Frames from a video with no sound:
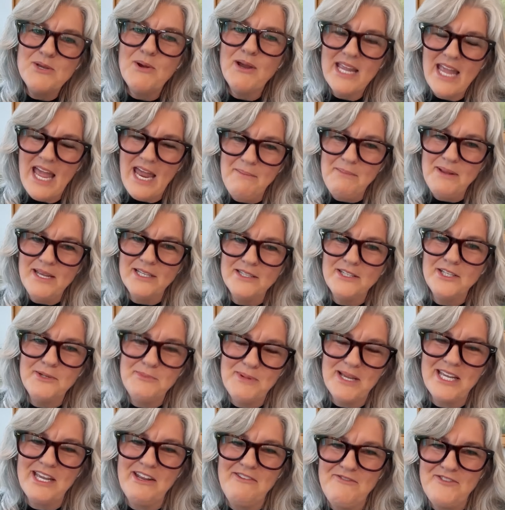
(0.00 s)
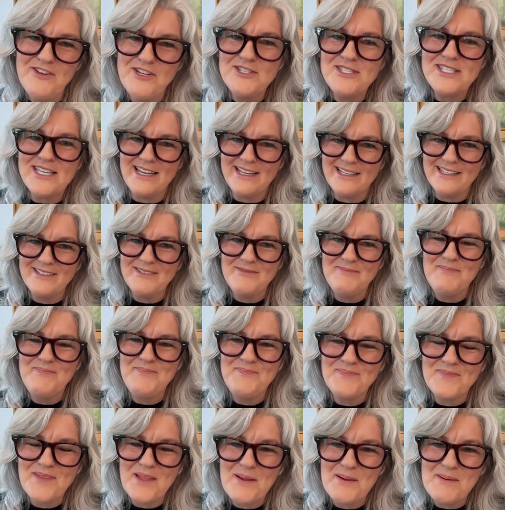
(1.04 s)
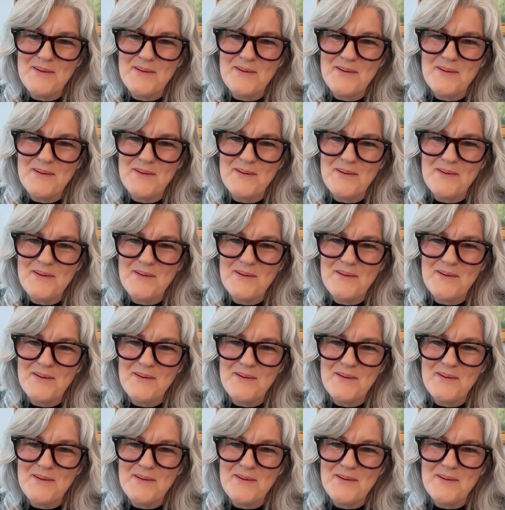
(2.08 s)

um, so it can be a little bit confusing